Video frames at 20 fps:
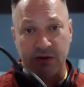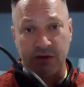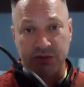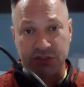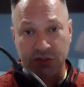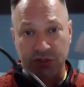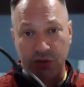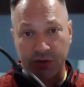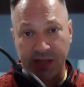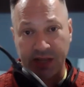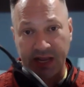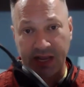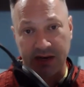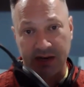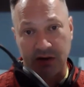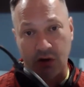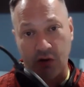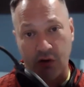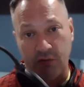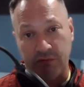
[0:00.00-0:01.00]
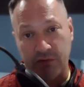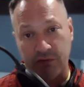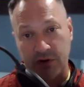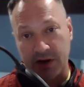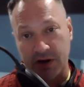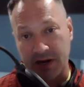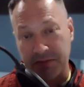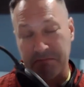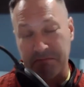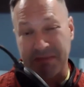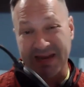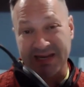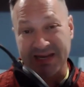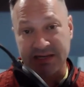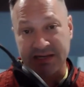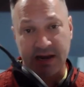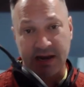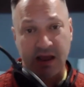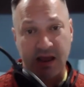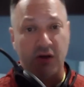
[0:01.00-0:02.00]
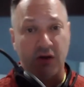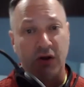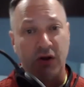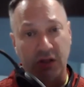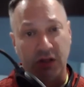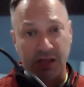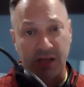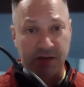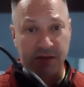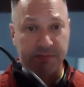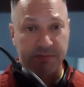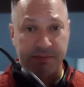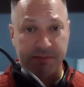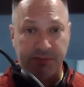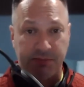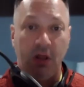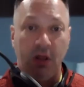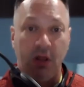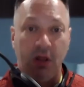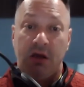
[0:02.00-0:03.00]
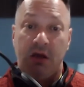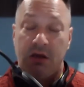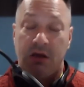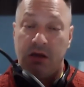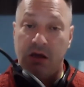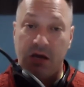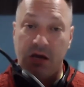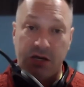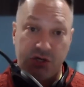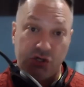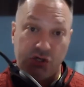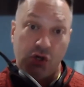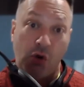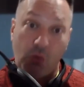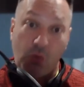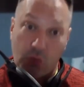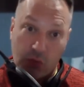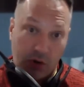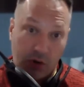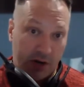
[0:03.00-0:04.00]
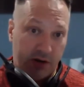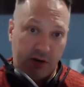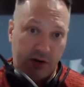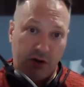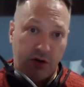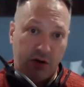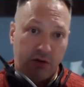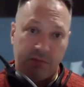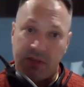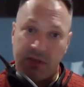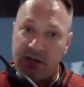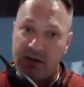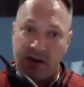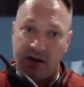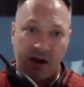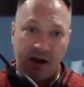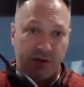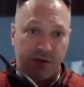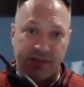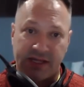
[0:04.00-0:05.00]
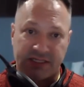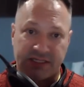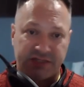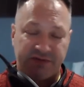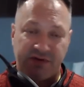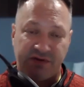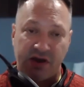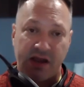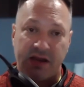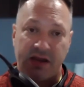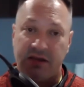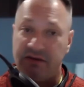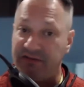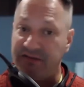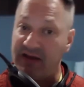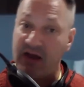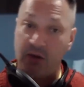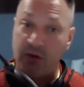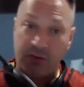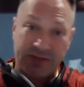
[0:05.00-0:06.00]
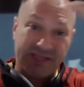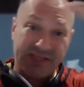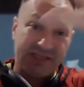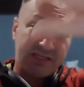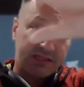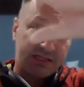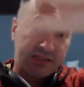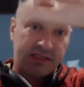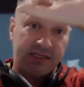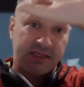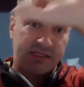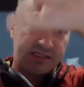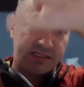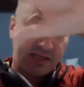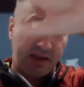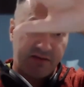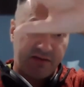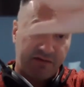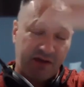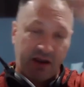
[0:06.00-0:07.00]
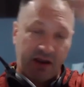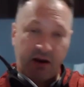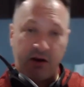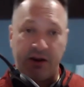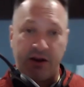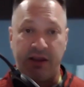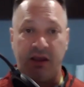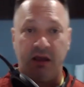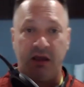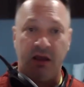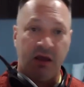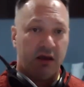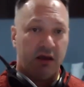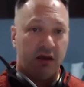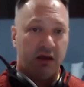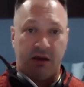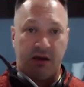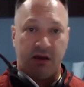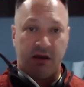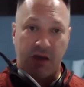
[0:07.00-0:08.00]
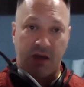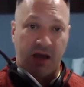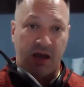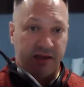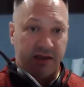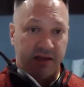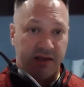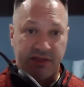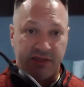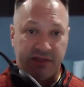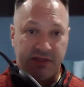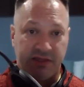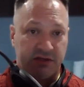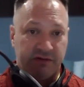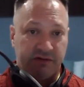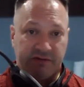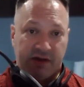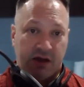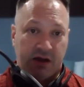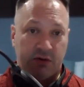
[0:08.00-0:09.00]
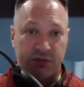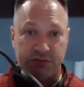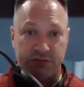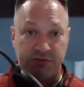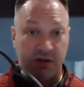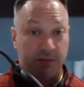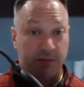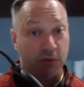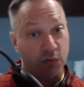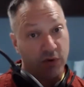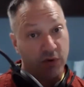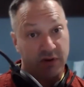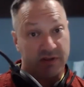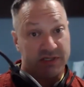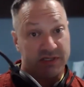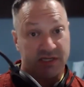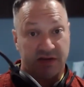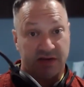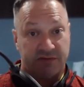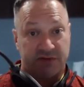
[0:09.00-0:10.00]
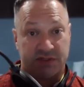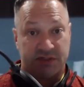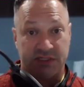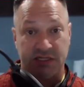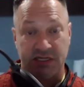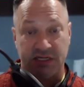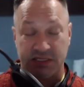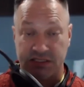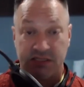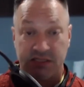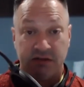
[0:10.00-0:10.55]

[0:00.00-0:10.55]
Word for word: is located over in Mindanao. Now, a lot of people don't want to go to Mindanao, and that's fine. Davao is in the safe area. I think Davao is probably one of the safer cities in